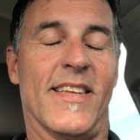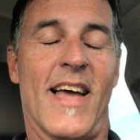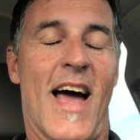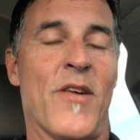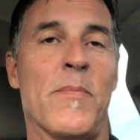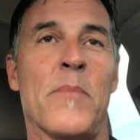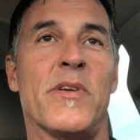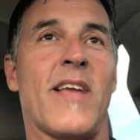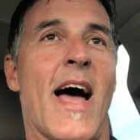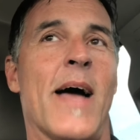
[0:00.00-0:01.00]
remember
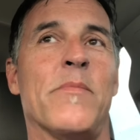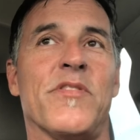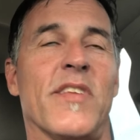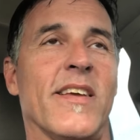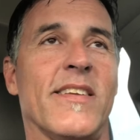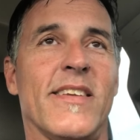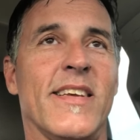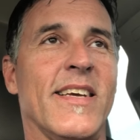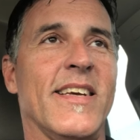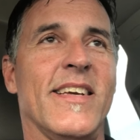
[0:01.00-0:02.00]
times that
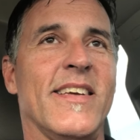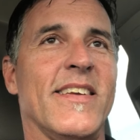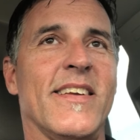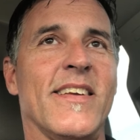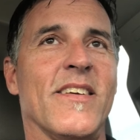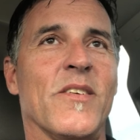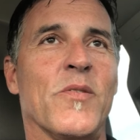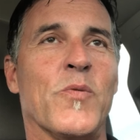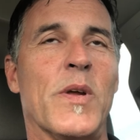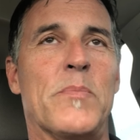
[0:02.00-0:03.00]

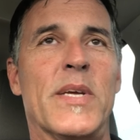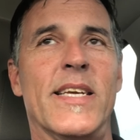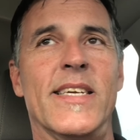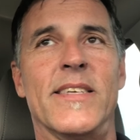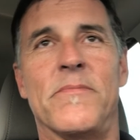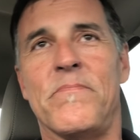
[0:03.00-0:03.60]
we'd be